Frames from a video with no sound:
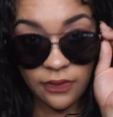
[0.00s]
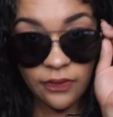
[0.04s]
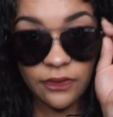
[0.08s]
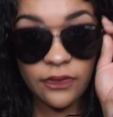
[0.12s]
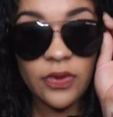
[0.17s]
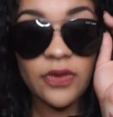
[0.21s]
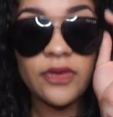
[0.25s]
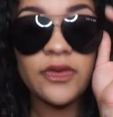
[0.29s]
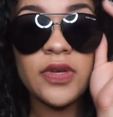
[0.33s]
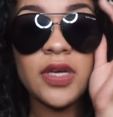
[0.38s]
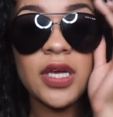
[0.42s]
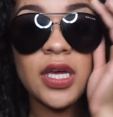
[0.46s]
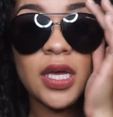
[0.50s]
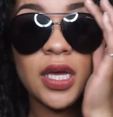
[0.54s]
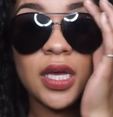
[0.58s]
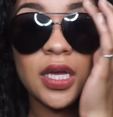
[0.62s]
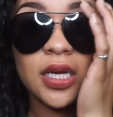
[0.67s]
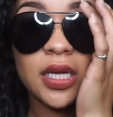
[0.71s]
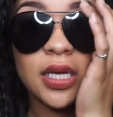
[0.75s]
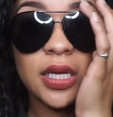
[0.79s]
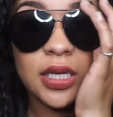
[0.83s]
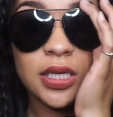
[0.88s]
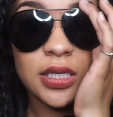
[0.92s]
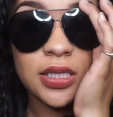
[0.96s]

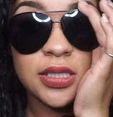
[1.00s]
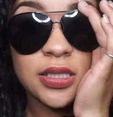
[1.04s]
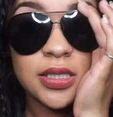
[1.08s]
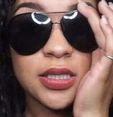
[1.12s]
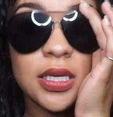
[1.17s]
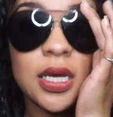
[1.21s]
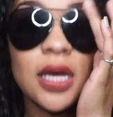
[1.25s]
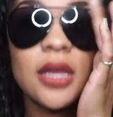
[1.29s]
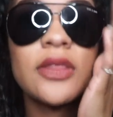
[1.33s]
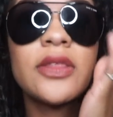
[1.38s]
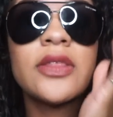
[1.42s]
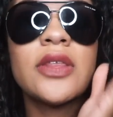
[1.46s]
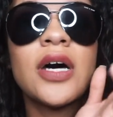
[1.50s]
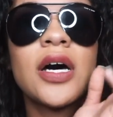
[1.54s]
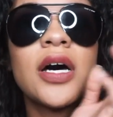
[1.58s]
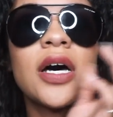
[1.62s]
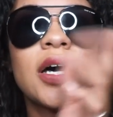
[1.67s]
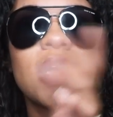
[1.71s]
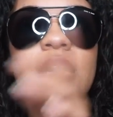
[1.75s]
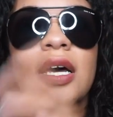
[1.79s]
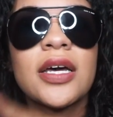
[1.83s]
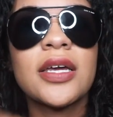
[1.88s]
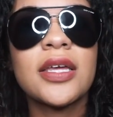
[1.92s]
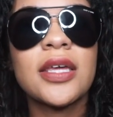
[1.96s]
Vivian is
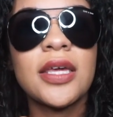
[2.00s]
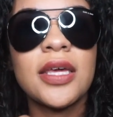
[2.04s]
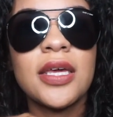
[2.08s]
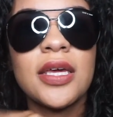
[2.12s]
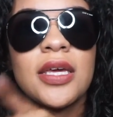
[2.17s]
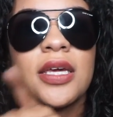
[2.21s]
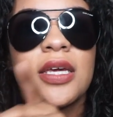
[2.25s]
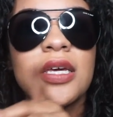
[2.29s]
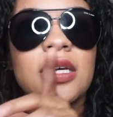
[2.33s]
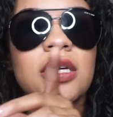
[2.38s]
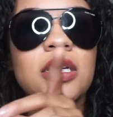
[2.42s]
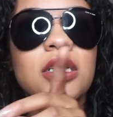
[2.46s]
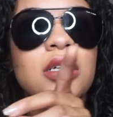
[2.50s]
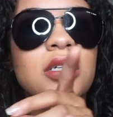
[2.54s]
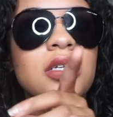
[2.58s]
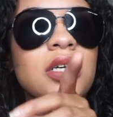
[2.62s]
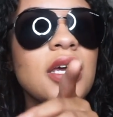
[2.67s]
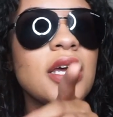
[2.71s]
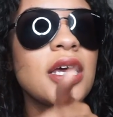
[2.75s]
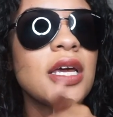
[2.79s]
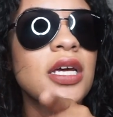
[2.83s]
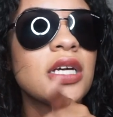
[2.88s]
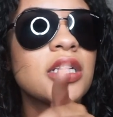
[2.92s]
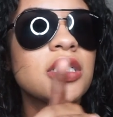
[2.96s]
the Quay
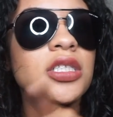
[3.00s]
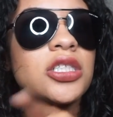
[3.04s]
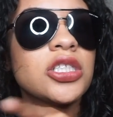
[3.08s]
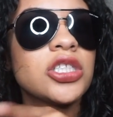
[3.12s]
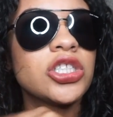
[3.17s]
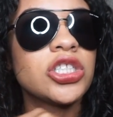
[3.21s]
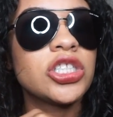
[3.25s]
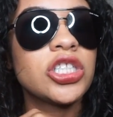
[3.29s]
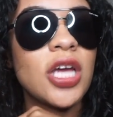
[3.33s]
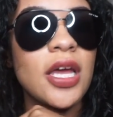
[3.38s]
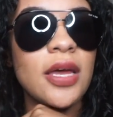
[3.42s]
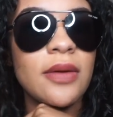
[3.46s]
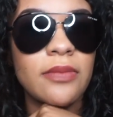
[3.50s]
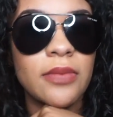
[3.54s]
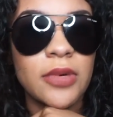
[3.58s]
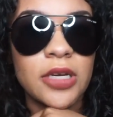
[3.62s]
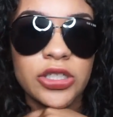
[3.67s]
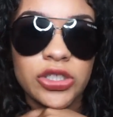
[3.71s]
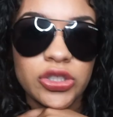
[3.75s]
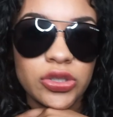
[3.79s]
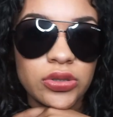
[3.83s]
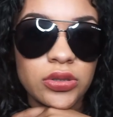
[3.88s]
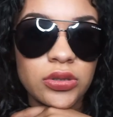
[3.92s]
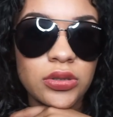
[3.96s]
and Shay
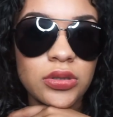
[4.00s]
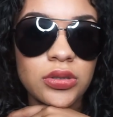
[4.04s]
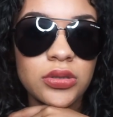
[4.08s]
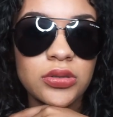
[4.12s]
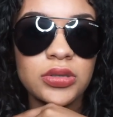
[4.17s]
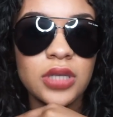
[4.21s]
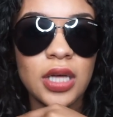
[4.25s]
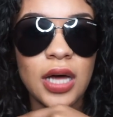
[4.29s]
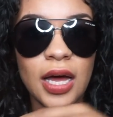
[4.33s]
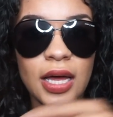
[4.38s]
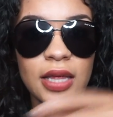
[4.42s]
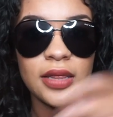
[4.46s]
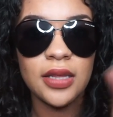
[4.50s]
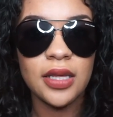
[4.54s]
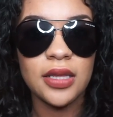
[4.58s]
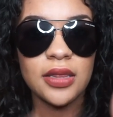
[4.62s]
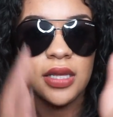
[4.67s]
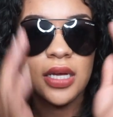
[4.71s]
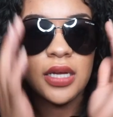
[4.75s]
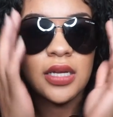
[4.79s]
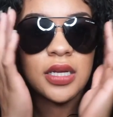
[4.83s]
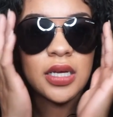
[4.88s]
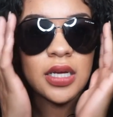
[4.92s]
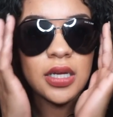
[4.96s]
Mitchell line that
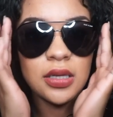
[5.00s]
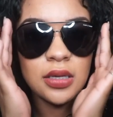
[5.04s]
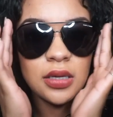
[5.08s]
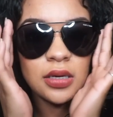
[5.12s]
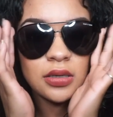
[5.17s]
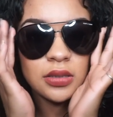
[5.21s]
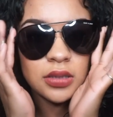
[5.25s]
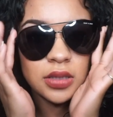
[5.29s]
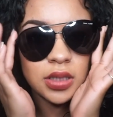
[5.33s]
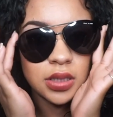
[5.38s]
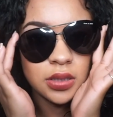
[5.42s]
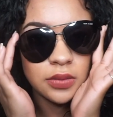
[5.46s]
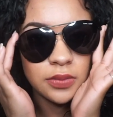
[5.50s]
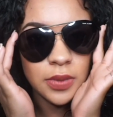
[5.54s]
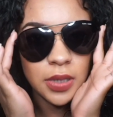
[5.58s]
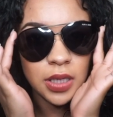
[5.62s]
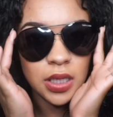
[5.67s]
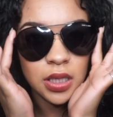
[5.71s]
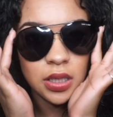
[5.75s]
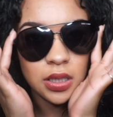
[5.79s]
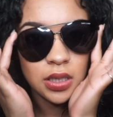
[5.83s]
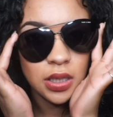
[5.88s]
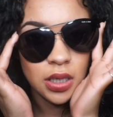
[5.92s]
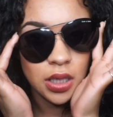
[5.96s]
they did. They're a little
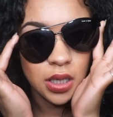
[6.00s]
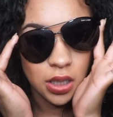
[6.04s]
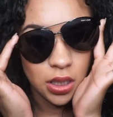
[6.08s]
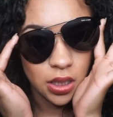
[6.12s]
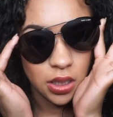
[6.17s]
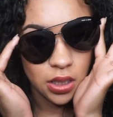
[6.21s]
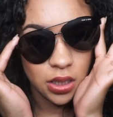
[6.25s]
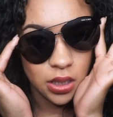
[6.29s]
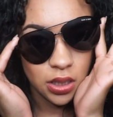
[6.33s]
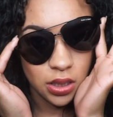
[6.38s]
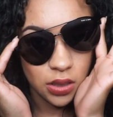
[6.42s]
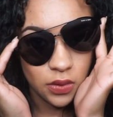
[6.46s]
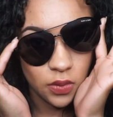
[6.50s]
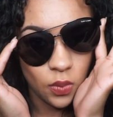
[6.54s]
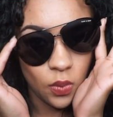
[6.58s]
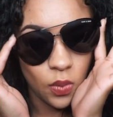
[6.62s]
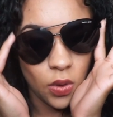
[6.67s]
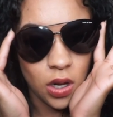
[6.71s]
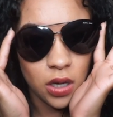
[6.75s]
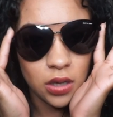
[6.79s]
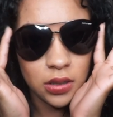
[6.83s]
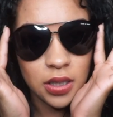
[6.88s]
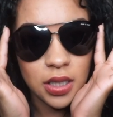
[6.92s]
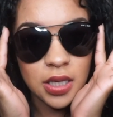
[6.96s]
bit
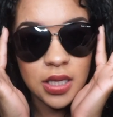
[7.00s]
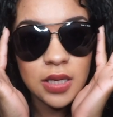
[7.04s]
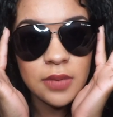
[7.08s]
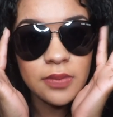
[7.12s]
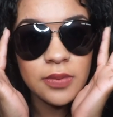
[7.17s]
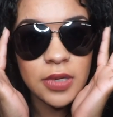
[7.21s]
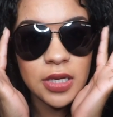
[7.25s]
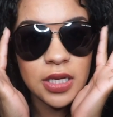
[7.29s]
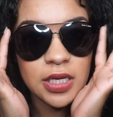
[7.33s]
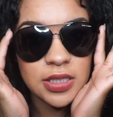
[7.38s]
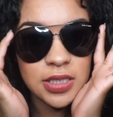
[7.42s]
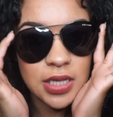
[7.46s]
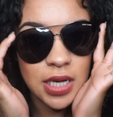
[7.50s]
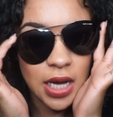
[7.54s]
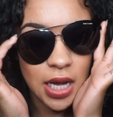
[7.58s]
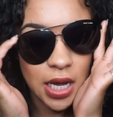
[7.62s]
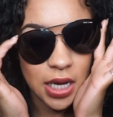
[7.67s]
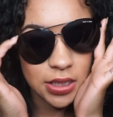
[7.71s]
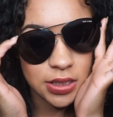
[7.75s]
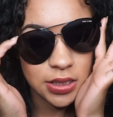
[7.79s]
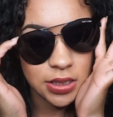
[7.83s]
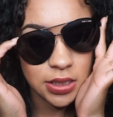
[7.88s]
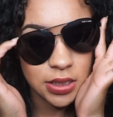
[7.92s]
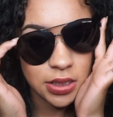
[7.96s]
wonky because I
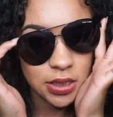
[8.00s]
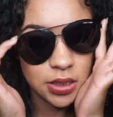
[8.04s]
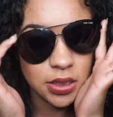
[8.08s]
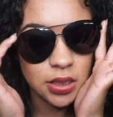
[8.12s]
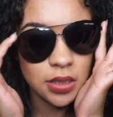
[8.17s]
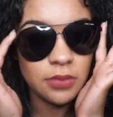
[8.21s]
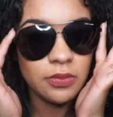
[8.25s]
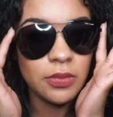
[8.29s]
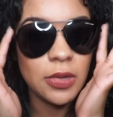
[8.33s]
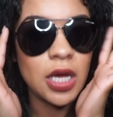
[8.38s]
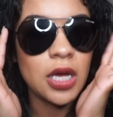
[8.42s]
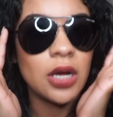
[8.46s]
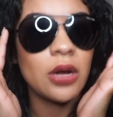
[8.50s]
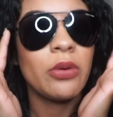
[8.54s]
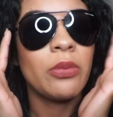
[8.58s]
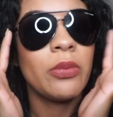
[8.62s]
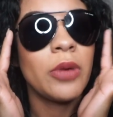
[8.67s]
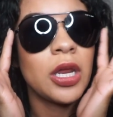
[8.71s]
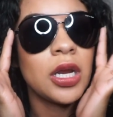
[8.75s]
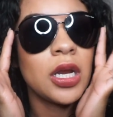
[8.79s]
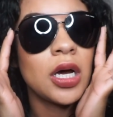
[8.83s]
accidentally may or may